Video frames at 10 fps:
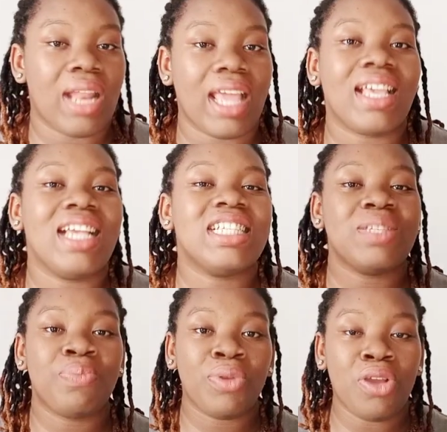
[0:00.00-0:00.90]
Like, it
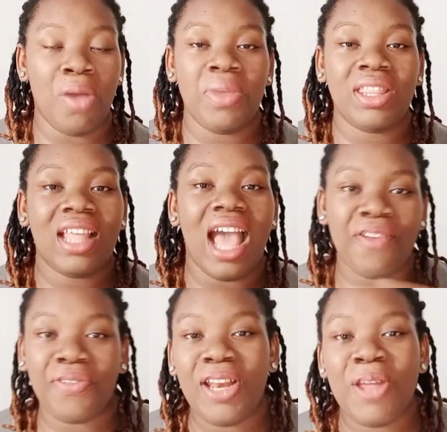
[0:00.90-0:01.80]
is becoming
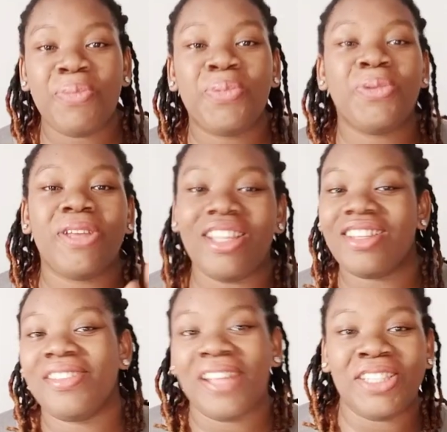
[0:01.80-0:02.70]
available
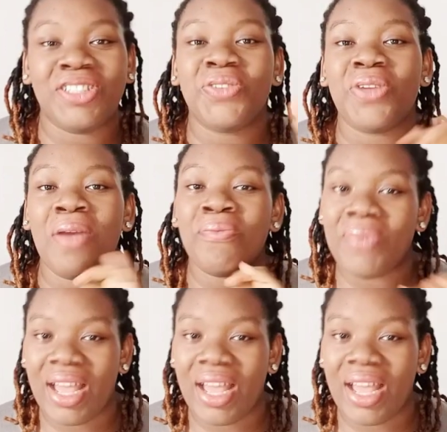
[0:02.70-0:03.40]
in the Nigerian